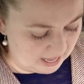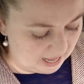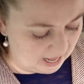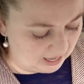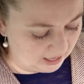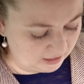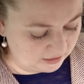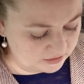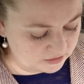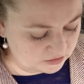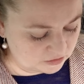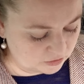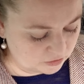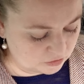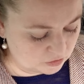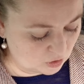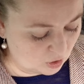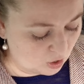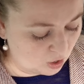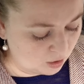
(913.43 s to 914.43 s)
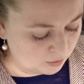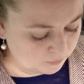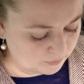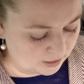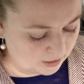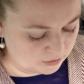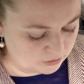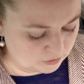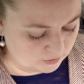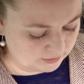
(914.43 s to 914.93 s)
Alice looked all
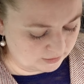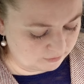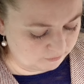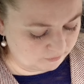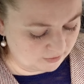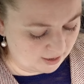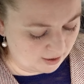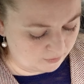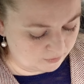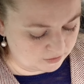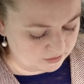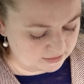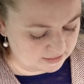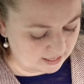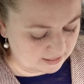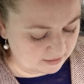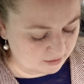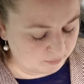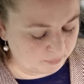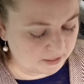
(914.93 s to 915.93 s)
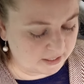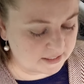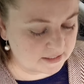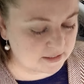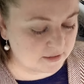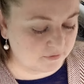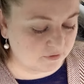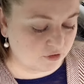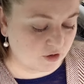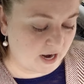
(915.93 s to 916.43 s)
round her at the flowers and the blades
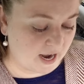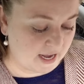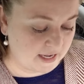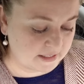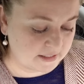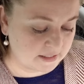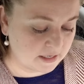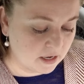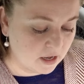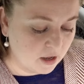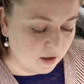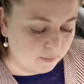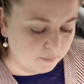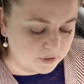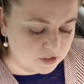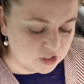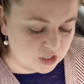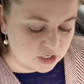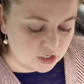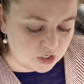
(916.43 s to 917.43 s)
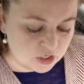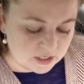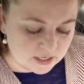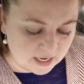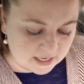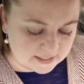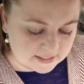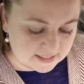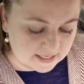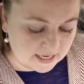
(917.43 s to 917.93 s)
of grass, but she could
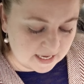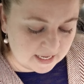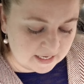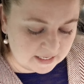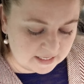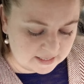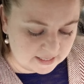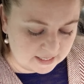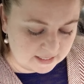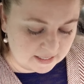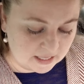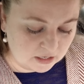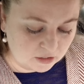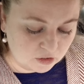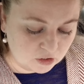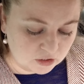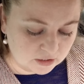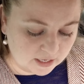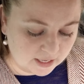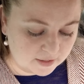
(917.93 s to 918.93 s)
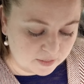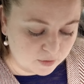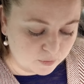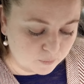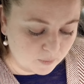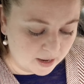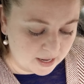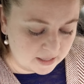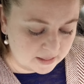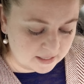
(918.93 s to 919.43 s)
not see anything that looked like the
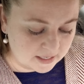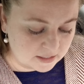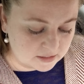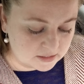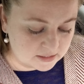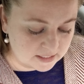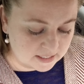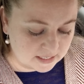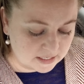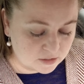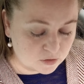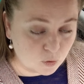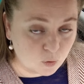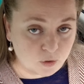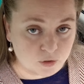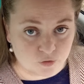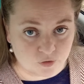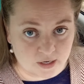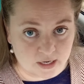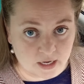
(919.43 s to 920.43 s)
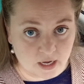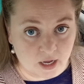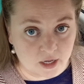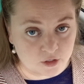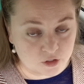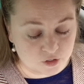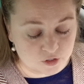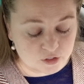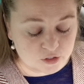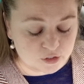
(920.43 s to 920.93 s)
right thing to eat or drink
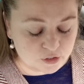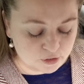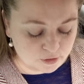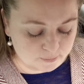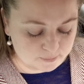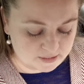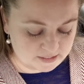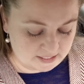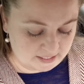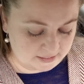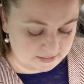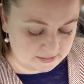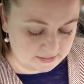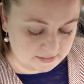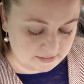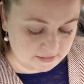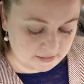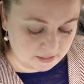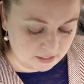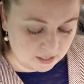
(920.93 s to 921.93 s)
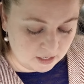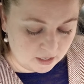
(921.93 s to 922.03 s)
under the circumstances.